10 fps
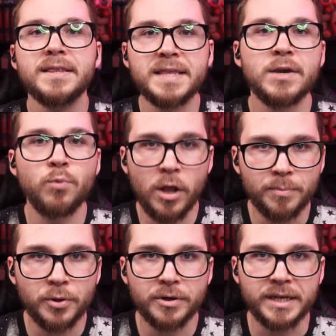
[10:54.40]
the
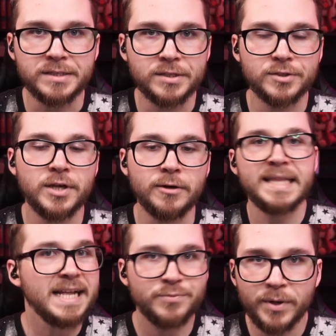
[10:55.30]
Walpurgis. So
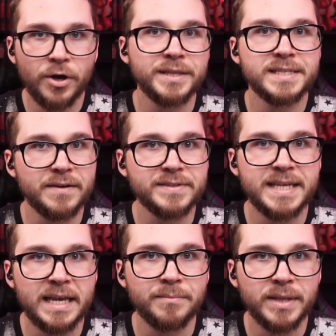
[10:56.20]
that's when all this stuff is
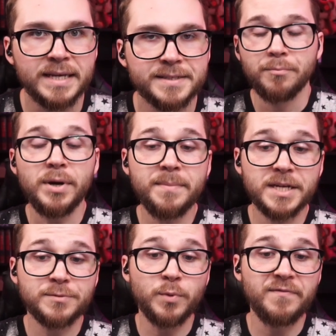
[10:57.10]
taking place. Pretty
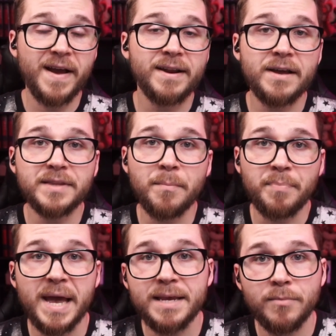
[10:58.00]
much we found out that
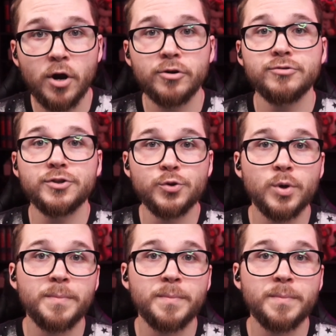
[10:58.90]
Benimaru's new